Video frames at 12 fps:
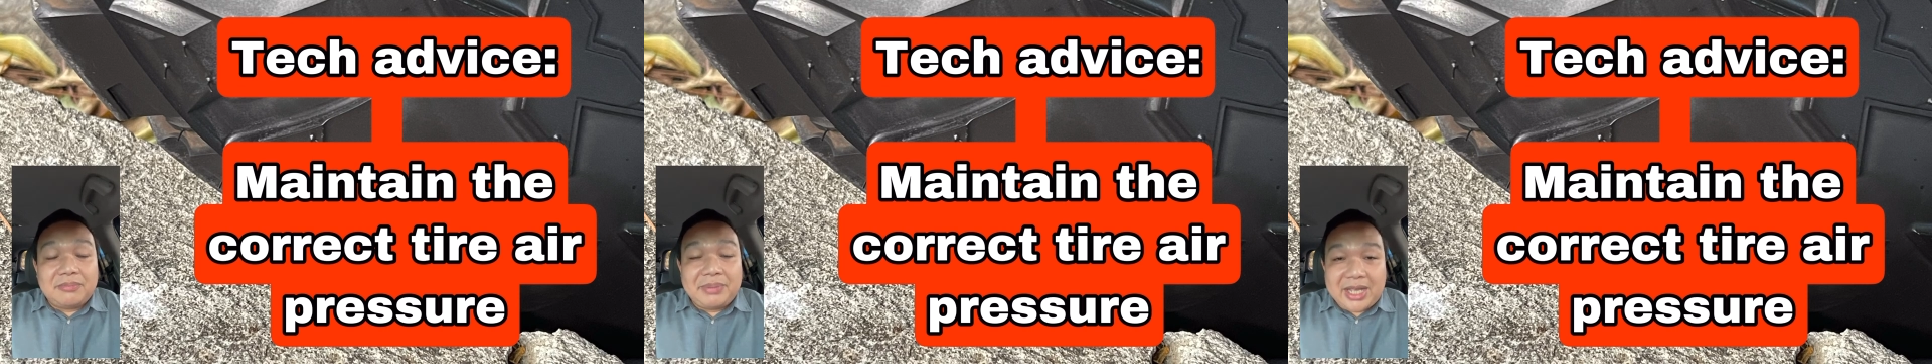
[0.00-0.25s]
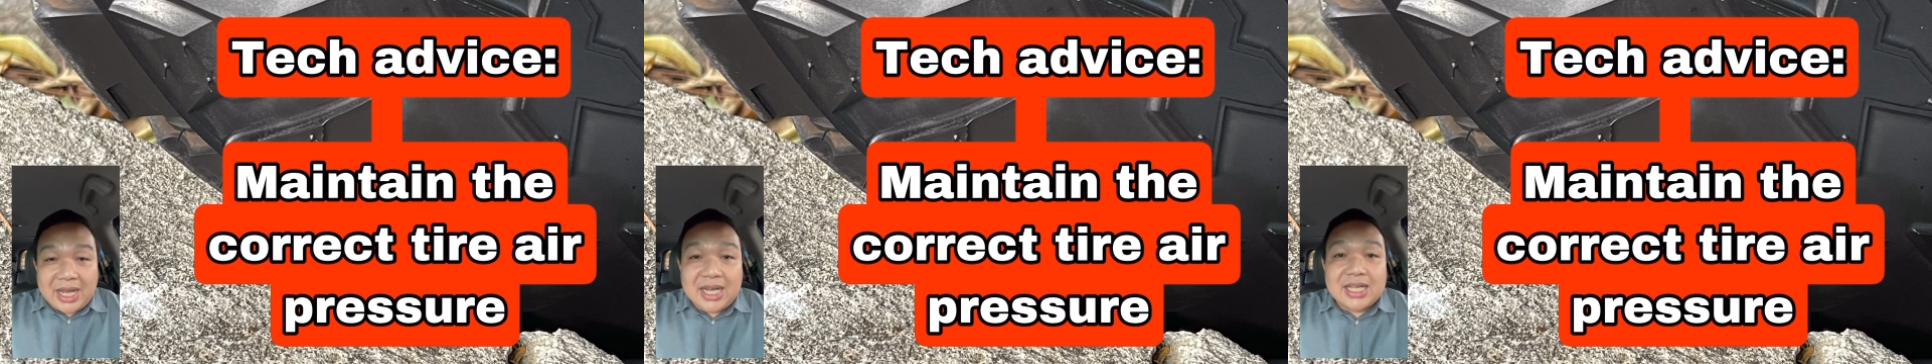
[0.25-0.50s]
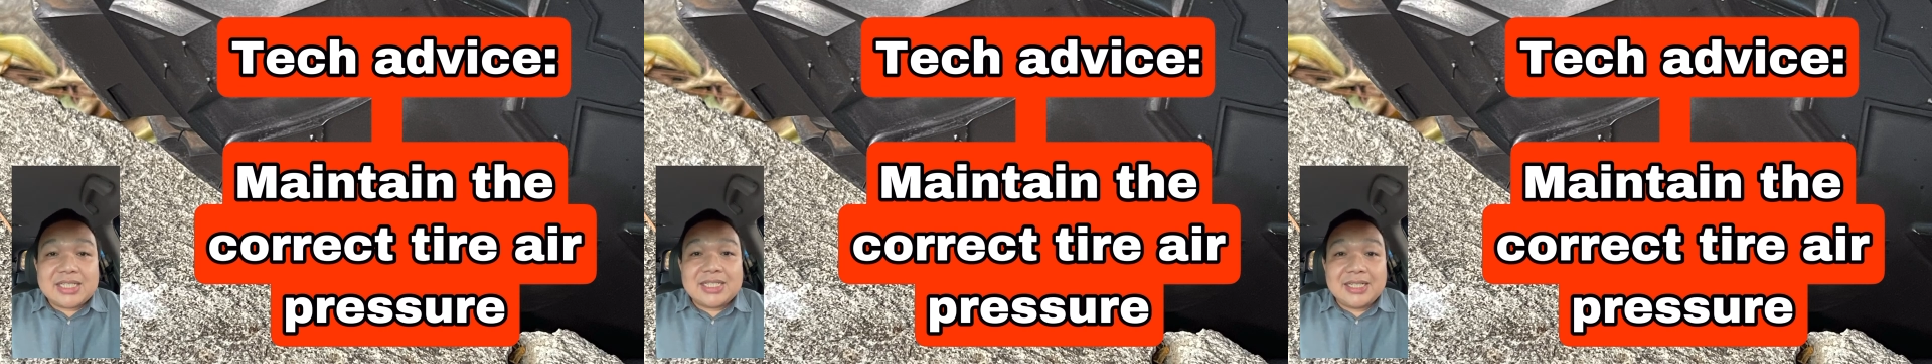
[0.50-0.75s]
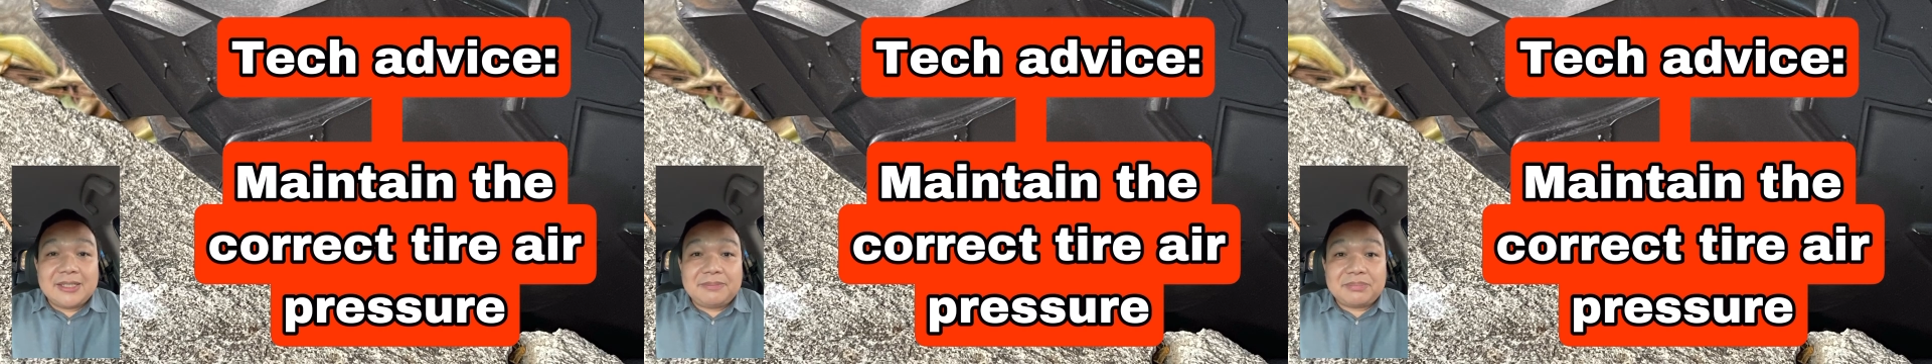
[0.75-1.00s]

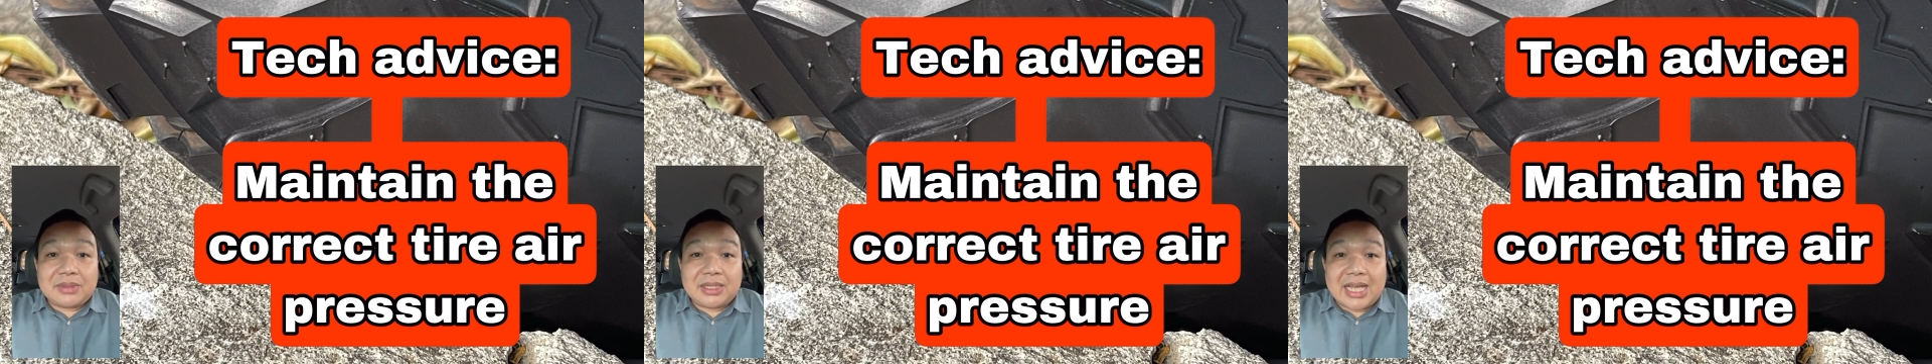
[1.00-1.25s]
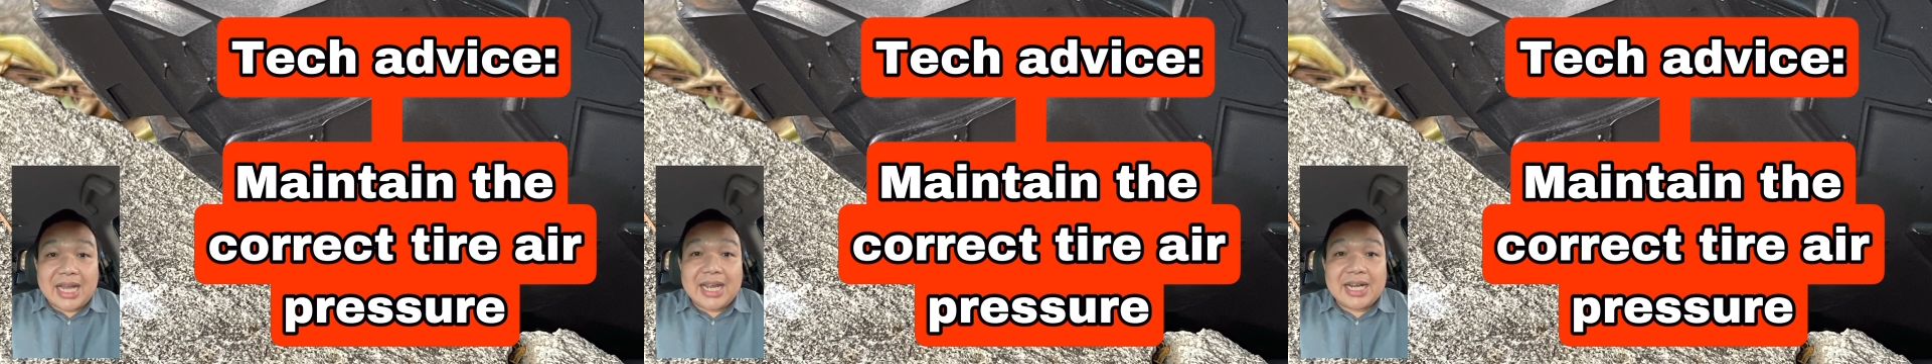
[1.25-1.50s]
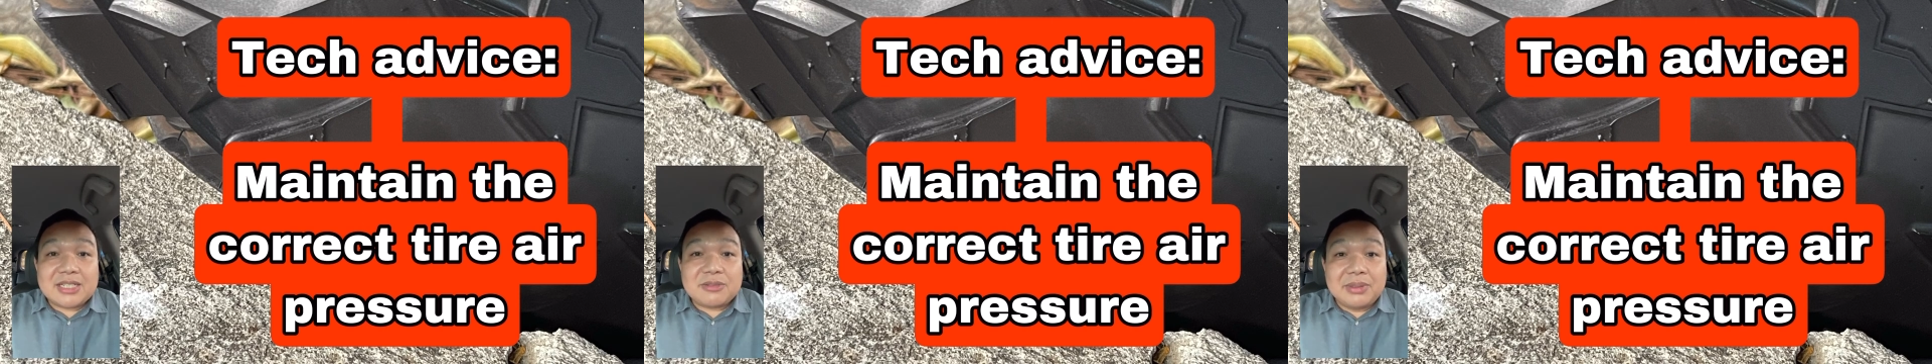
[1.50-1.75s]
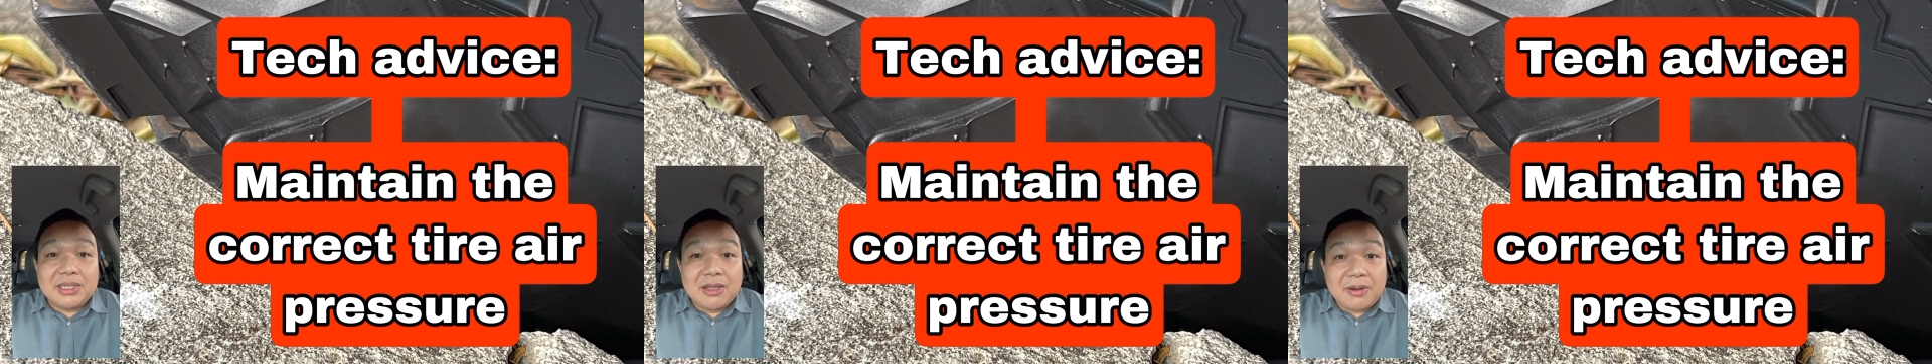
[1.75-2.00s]
because tires
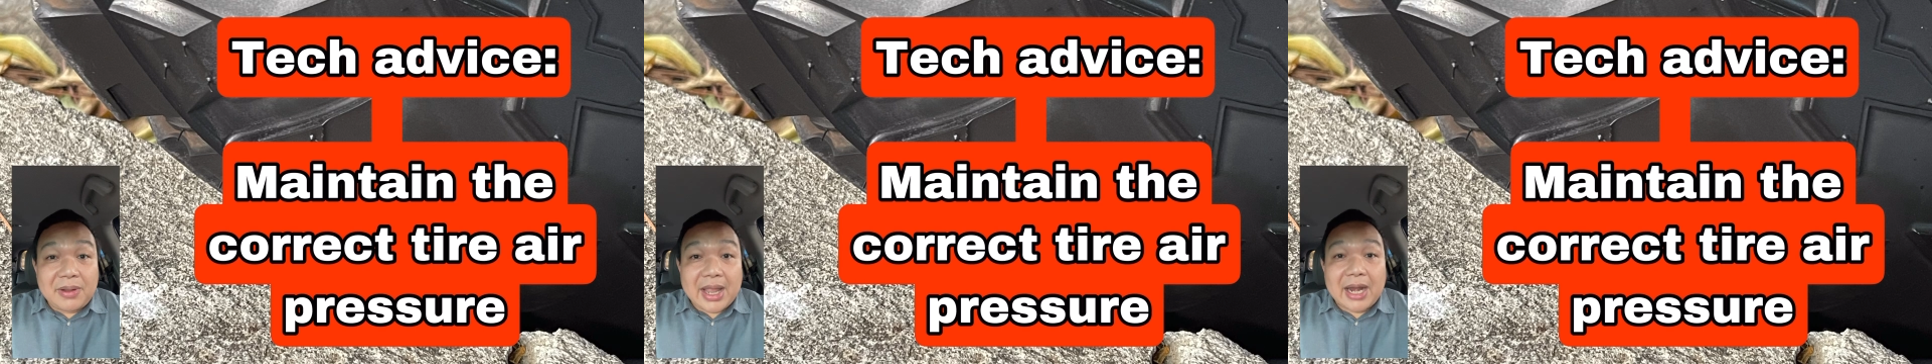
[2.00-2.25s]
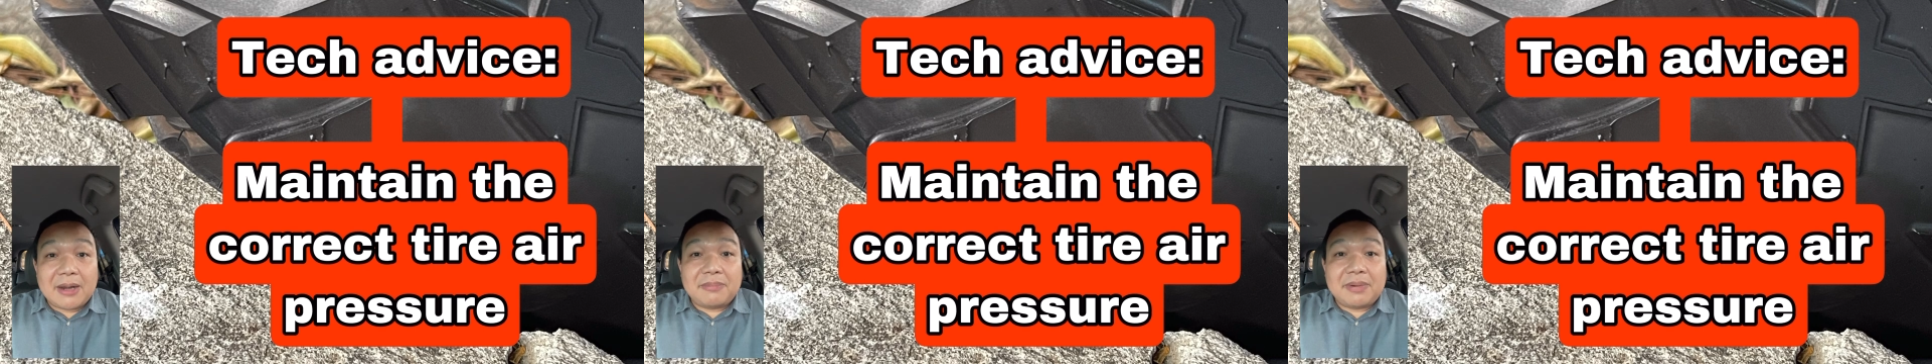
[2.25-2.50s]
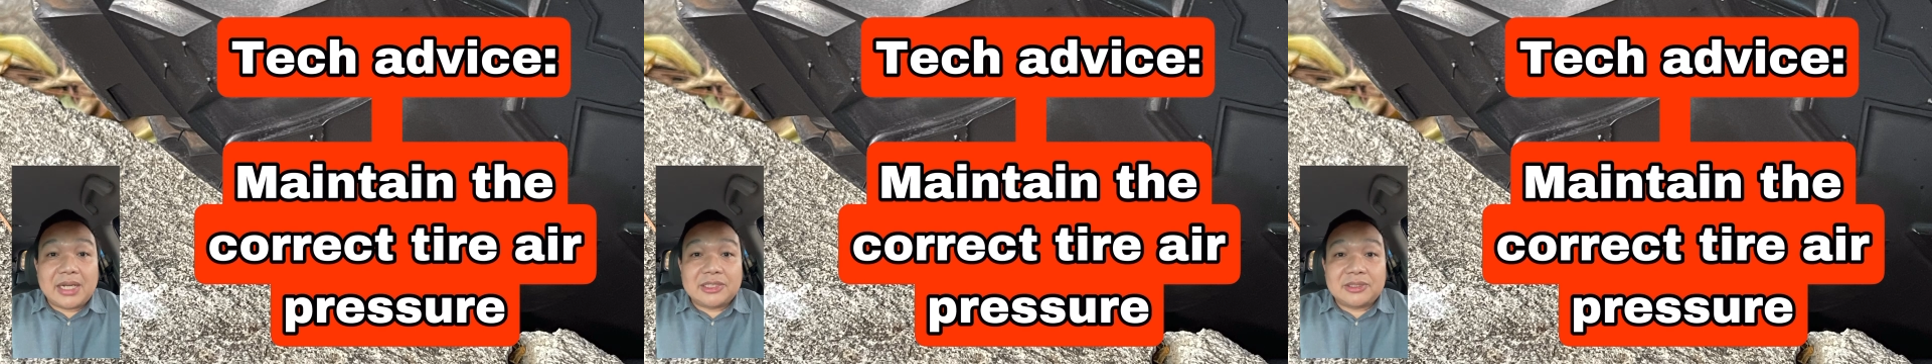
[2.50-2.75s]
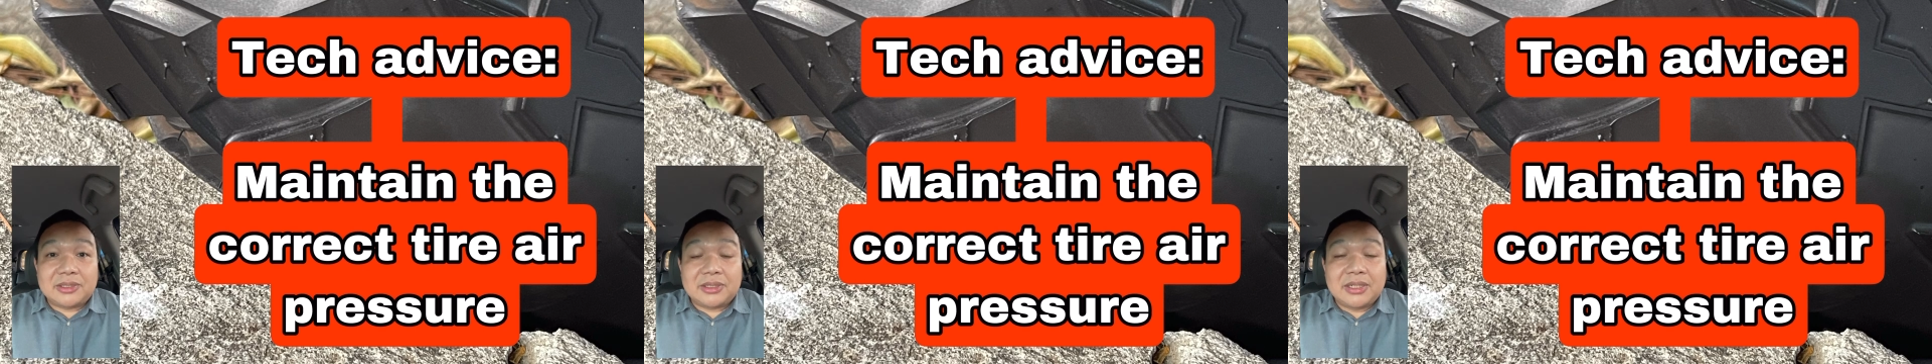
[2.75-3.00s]
with low air
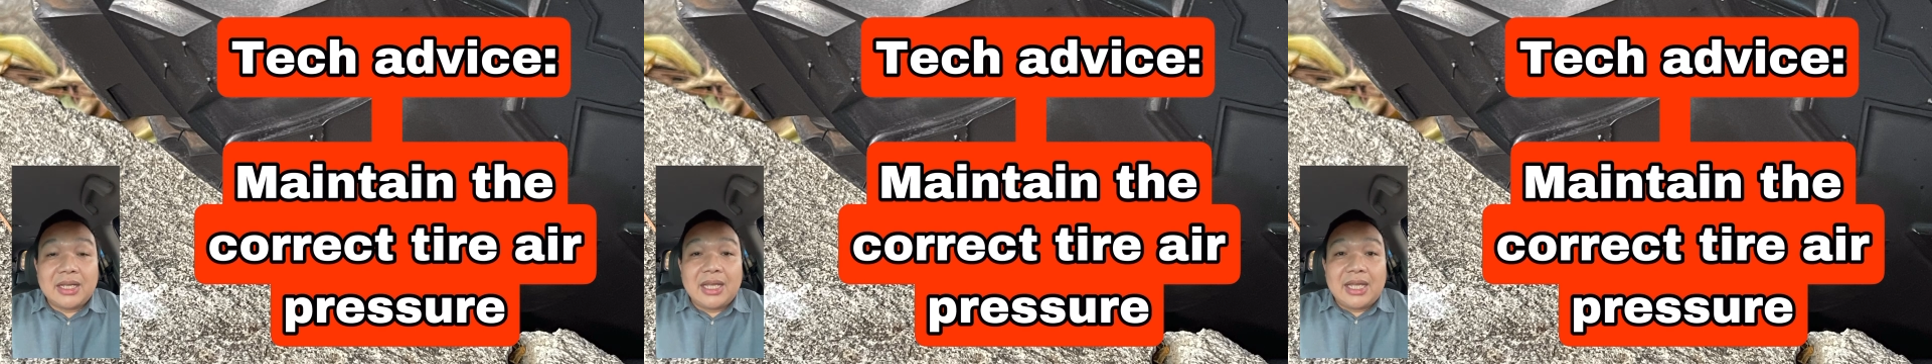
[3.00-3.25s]
pressure,